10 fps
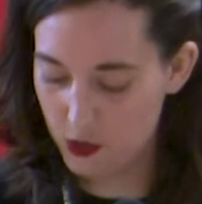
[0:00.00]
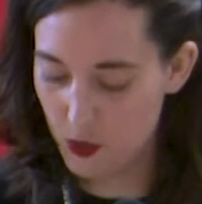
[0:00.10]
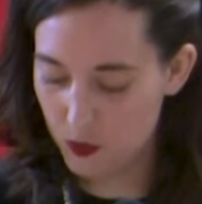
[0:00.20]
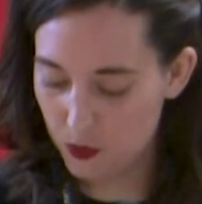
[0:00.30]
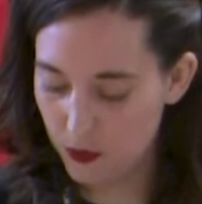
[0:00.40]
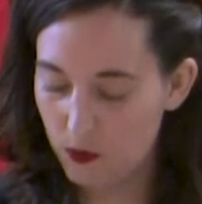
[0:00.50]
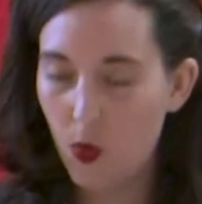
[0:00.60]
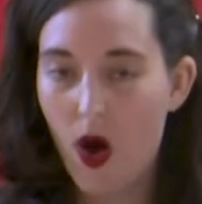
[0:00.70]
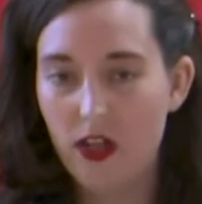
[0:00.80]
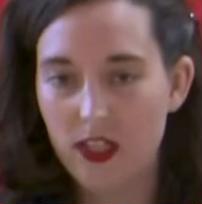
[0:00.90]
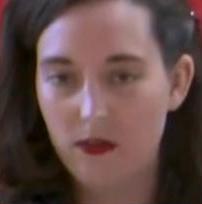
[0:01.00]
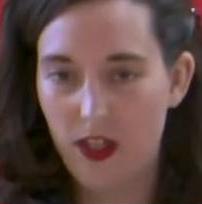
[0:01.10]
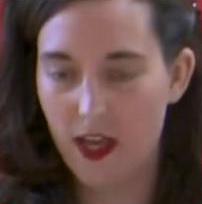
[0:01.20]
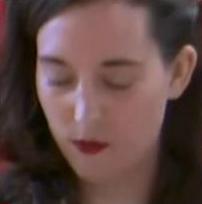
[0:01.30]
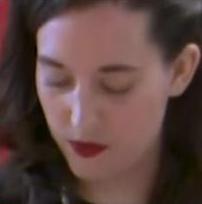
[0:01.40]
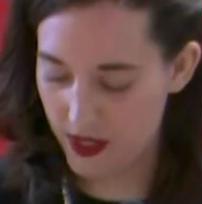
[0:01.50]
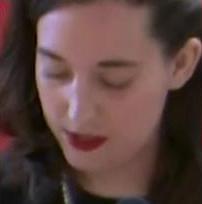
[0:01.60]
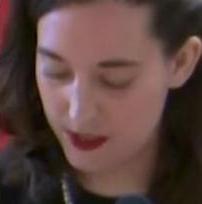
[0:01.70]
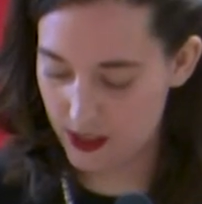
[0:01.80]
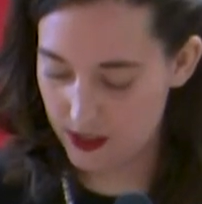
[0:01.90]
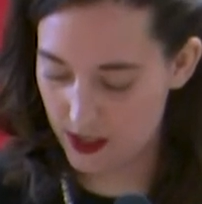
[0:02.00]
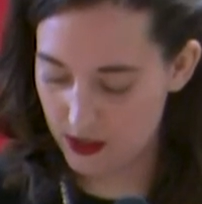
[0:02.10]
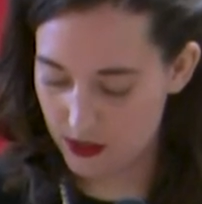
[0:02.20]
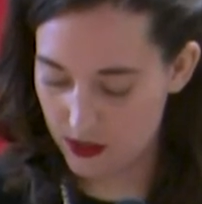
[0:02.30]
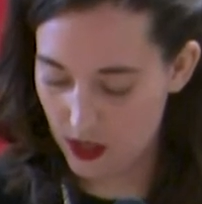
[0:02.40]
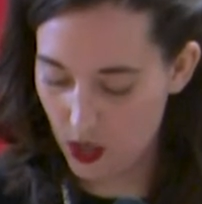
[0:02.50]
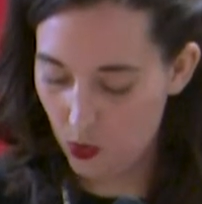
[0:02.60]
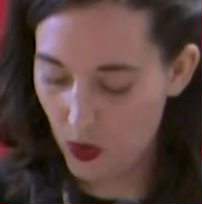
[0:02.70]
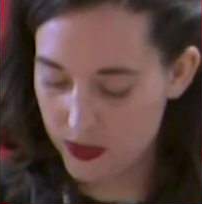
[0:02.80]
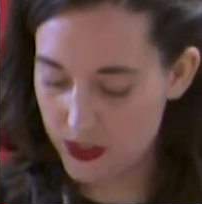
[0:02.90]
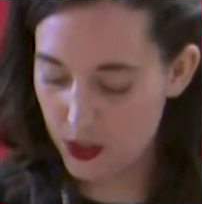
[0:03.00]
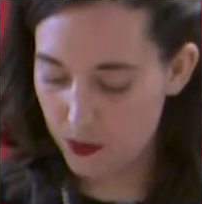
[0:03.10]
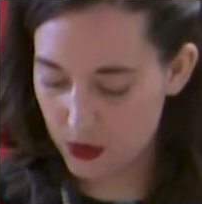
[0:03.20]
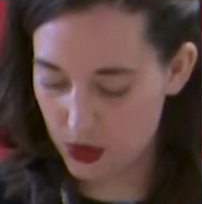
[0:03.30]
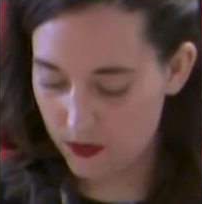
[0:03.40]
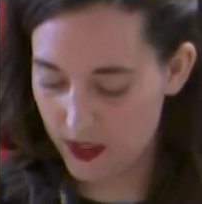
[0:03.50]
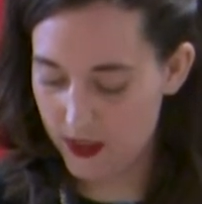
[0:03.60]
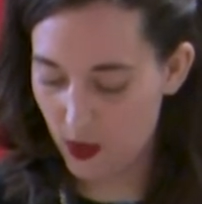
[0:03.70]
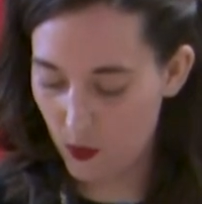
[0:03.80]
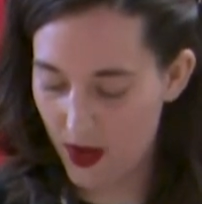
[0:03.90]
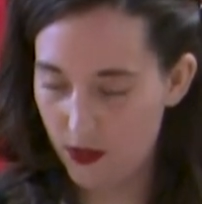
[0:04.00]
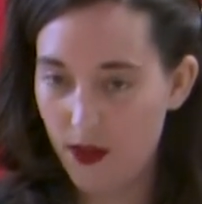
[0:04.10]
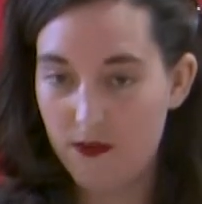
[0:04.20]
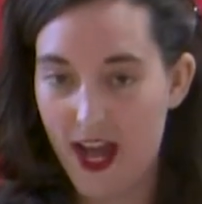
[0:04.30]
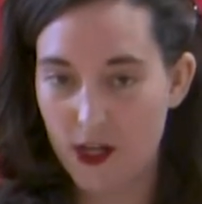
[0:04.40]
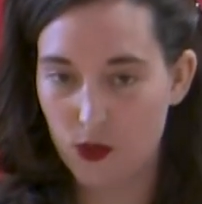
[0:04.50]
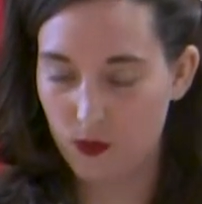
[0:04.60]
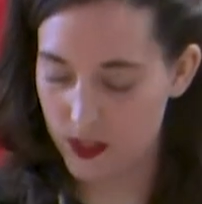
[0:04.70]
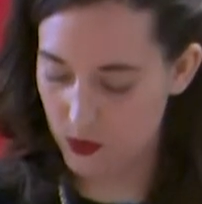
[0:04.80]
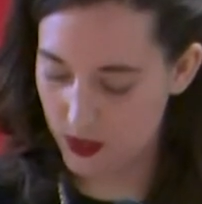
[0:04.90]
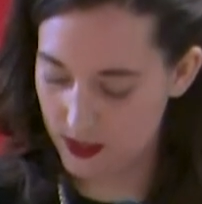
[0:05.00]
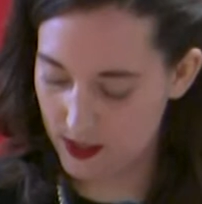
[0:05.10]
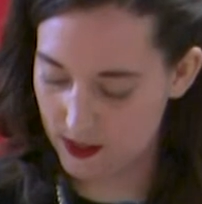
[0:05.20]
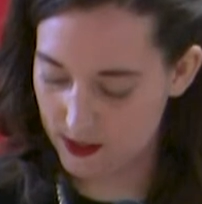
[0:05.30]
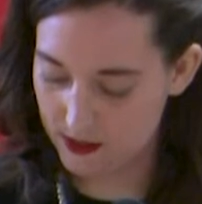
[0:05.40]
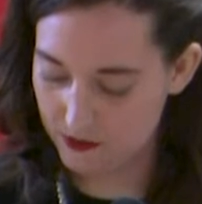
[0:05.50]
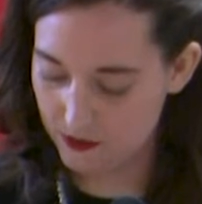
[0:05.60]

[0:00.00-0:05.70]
to improve quality of life for their citizens while still preserving their wealth of natural resources.